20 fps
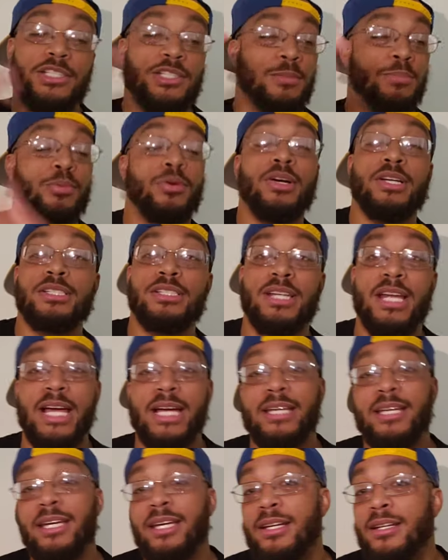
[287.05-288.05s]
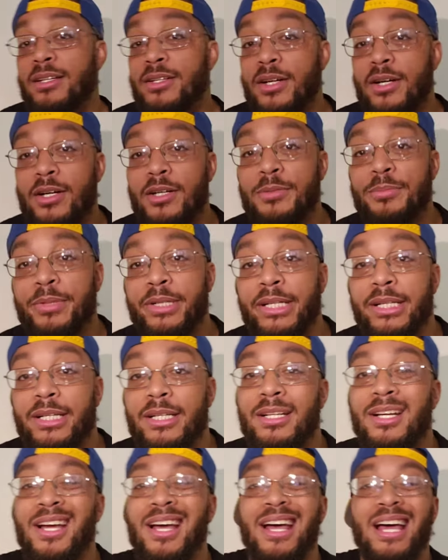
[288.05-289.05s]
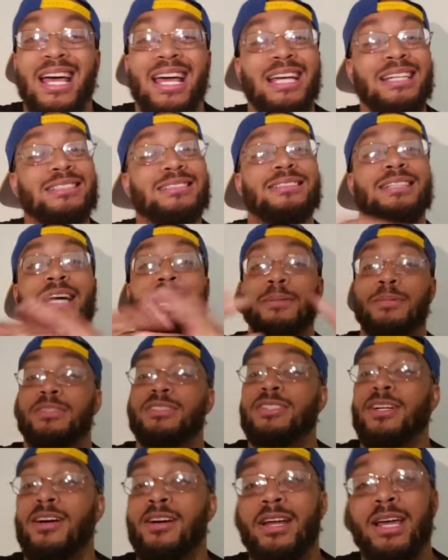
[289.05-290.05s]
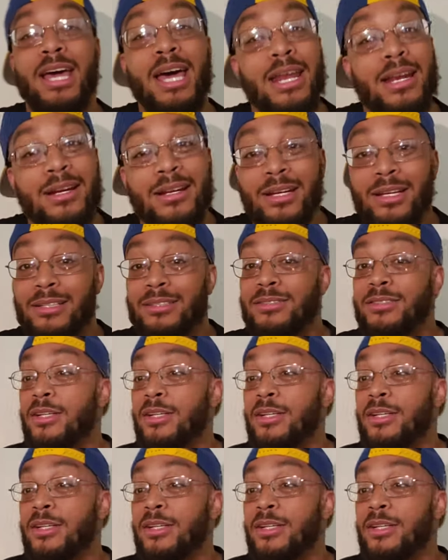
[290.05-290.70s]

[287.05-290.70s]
it's your boy Snack King Cole, man it's time to start editing.